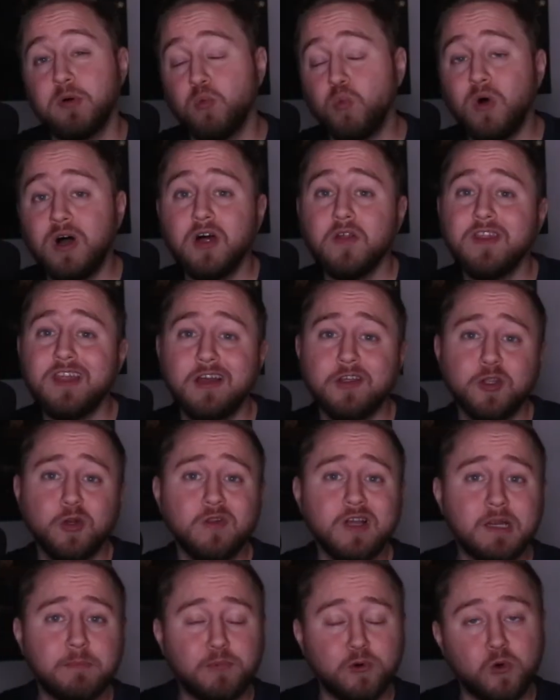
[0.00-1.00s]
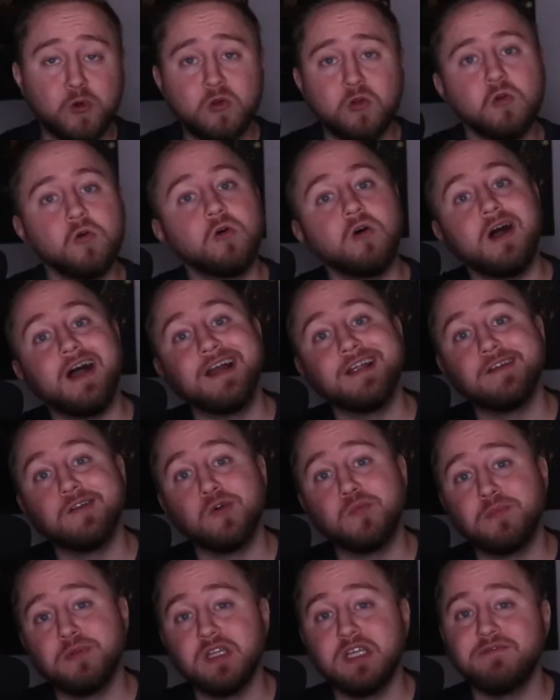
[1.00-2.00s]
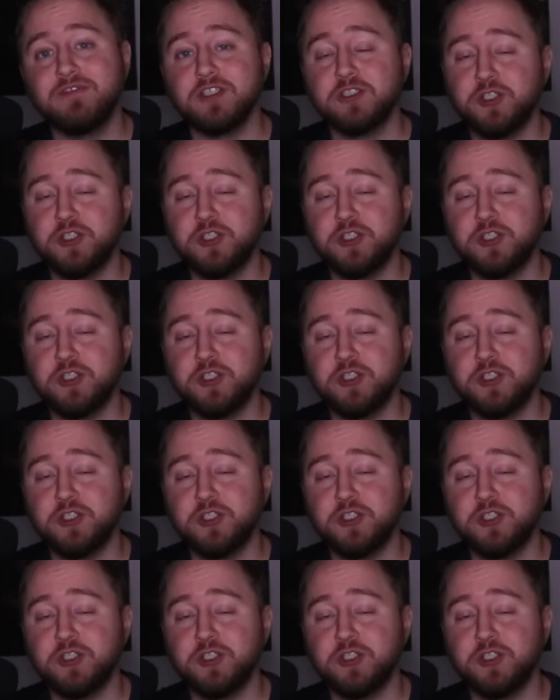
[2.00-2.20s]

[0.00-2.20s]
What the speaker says: But while the underlying protocol I don't believe